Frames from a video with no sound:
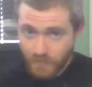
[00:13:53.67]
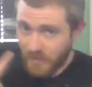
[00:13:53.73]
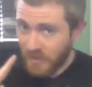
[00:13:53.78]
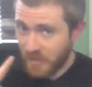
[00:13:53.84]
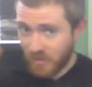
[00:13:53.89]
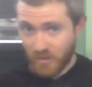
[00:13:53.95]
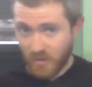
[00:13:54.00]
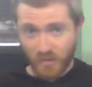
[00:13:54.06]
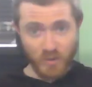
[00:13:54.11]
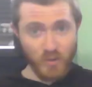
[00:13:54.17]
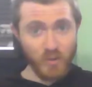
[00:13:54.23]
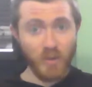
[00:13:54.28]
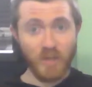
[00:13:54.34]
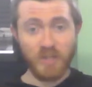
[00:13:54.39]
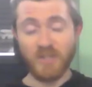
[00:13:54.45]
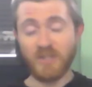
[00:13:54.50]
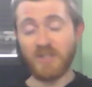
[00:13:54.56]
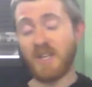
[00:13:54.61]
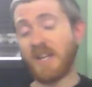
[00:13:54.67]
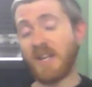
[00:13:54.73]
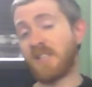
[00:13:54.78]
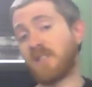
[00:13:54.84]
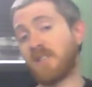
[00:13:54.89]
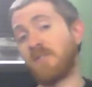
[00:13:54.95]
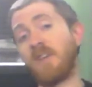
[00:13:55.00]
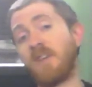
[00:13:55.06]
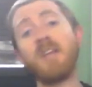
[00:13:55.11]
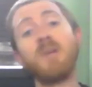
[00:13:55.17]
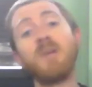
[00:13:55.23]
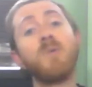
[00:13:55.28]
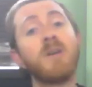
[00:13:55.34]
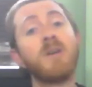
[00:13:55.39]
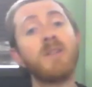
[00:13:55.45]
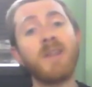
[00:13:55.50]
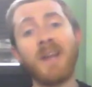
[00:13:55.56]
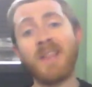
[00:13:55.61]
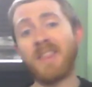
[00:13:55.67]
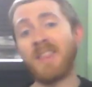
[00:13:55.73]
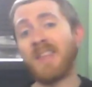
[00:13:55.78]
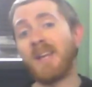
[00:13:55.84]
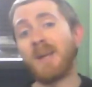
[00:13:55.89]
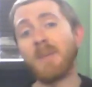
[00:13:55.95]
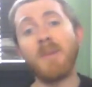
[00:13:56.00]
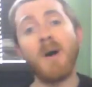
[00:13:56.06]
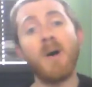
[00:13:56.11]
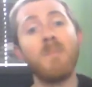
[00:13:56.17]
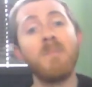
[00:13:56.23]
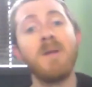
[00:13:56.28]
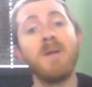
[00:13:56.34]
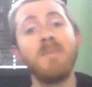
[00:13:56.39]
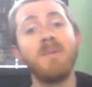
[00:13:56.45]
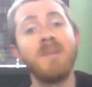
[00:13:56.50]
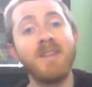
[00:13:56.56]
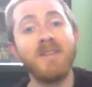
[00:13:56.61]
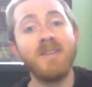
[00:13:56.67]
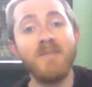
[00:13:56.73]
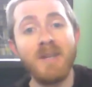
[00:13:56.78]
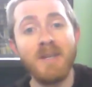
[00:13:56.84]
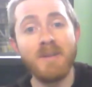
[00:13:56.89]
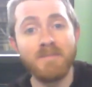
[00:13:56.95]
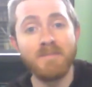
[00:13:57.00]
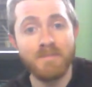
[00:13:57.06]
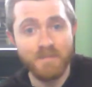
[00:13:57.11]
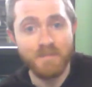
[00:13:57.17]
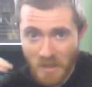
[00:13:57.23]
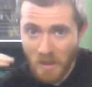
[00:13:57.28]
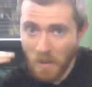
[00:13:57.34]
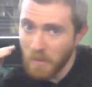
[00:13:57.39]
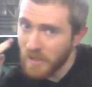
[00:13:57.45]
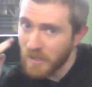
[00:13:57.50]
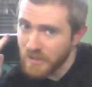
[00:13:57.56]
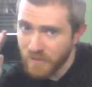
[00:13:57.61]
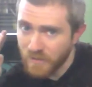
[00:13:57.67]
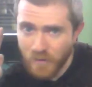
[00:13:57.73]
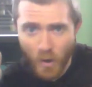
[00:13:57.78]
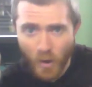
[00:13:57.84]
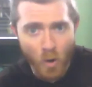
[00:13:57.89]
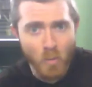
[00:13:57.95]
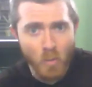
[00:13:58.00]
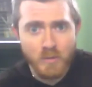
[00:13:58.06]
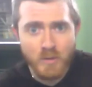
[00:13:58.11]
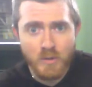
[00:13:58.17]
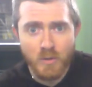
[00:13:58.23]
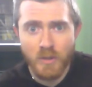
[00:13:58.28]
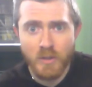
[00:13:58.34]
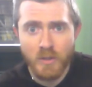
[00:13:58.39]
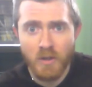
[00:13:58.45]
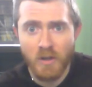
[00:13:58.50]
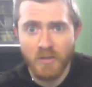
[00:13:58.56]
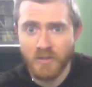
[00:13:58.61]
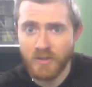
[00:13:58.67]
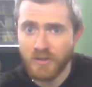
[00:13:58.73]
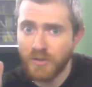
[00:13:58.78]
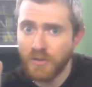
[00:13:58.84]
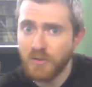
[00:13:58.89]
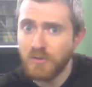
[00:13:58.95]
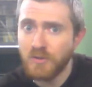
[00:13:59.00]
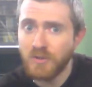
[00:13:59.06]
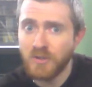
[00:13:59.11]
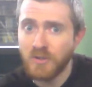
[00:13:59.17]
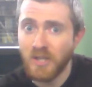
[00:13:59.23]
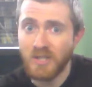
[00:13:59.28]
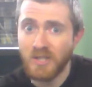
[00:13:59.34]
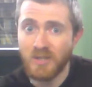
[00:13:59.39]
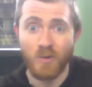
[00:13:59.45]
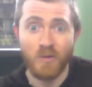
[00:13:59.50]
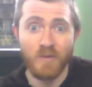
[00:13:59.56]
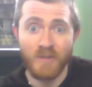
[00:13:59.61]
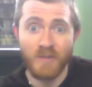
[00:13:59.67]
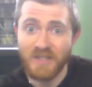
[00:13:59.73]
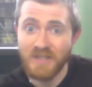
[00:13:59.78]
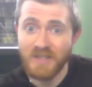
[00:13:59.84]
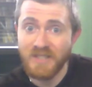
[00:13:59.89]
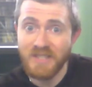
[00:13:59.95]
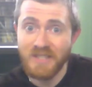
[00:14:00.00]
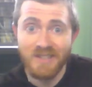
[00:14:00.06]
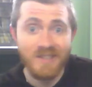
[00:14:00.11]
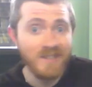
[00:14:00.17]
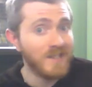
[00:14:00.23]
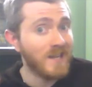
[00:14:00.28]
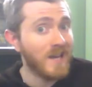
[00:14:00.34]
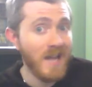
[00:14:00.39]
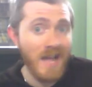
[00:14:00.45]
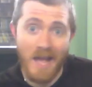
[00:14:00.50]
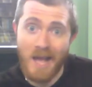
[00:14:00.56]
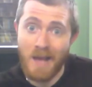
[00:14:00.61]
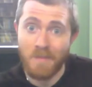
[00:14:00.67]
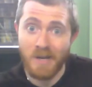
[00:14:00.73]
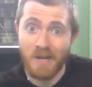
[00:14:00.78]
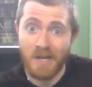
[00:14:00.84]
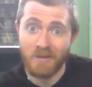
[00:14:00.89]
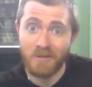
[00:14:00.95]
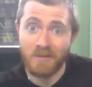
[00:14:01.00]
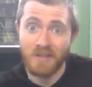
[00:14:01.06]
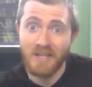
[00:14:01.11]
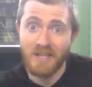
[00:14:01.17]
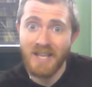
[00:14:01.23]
These are the 2 questions I ask of anywhere that I think about maybe living, because if the homeschooling laws are too strict or if it's illegal, I'm out.